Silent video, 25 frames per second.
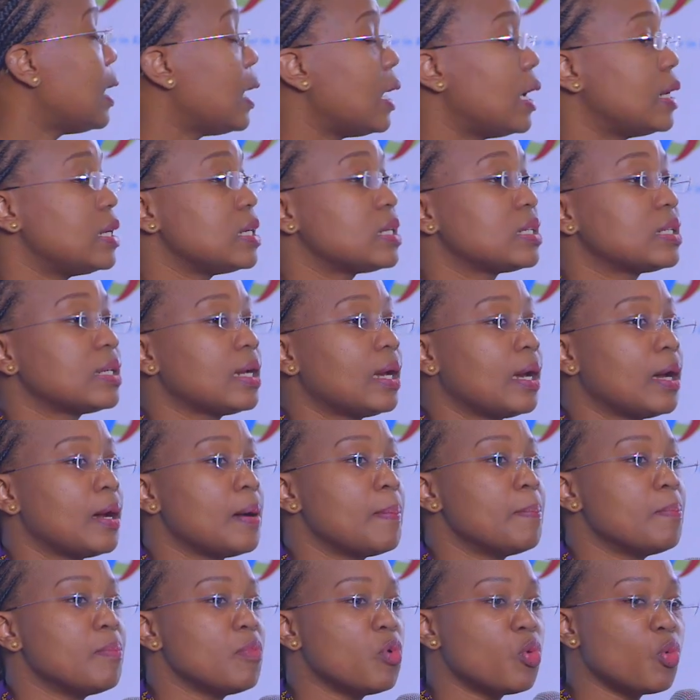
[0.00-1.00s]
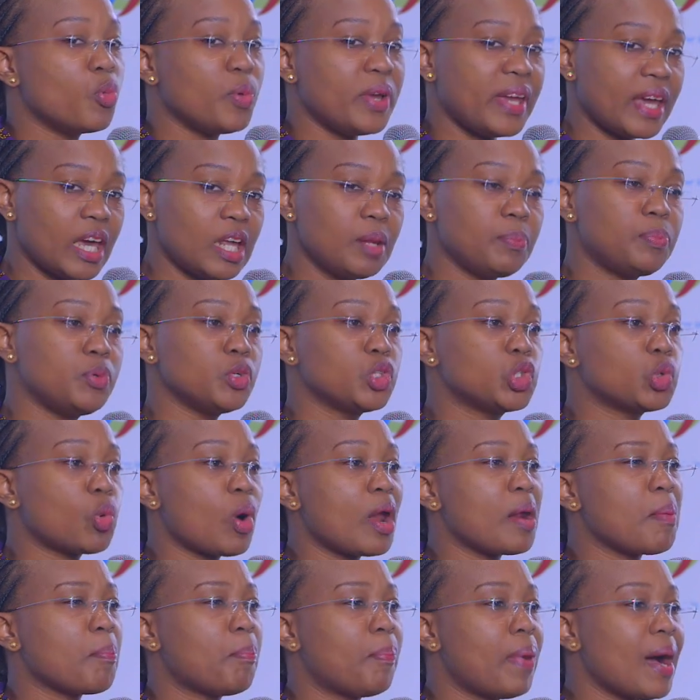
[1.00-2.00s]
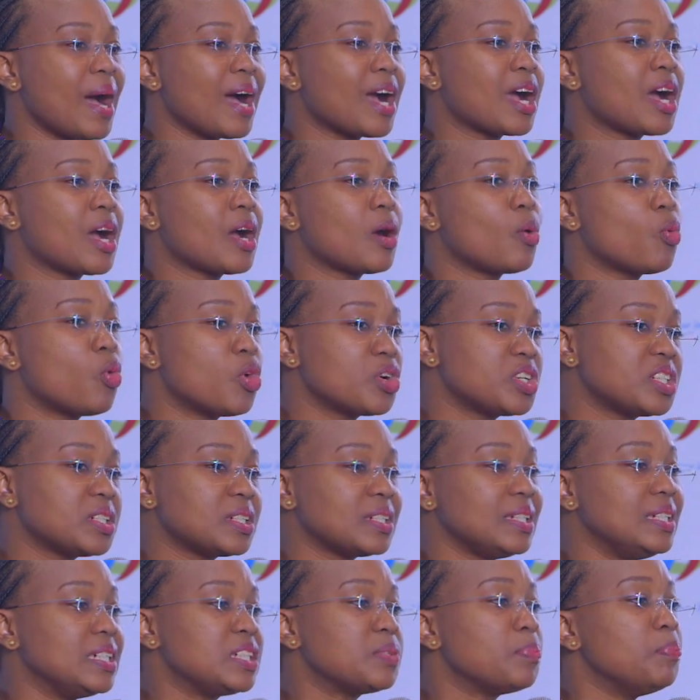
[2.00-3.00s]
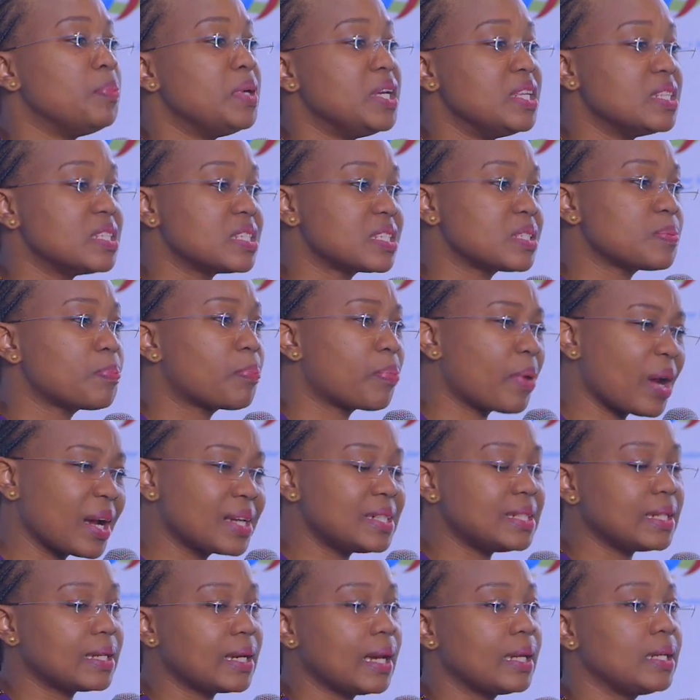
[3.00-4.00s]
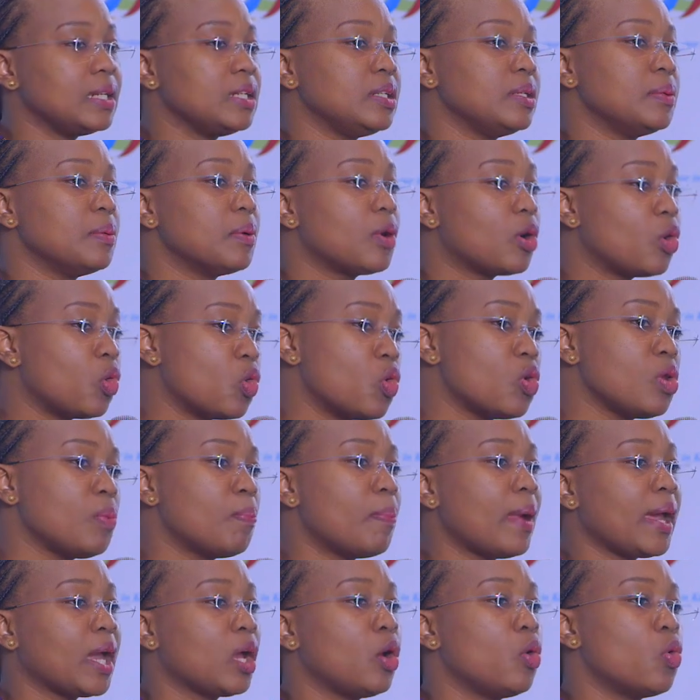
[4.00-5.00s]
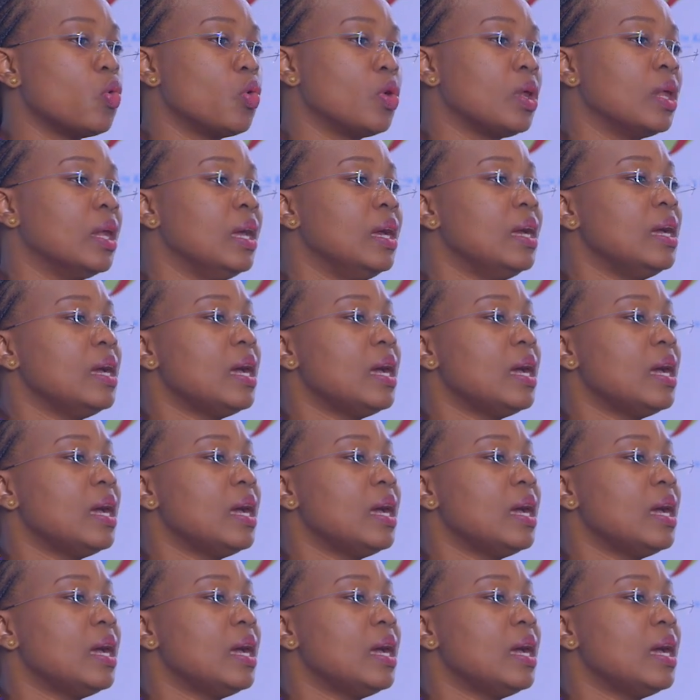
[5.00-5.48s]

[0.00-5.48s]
And we help you to unpack what it means practically, goal by goal,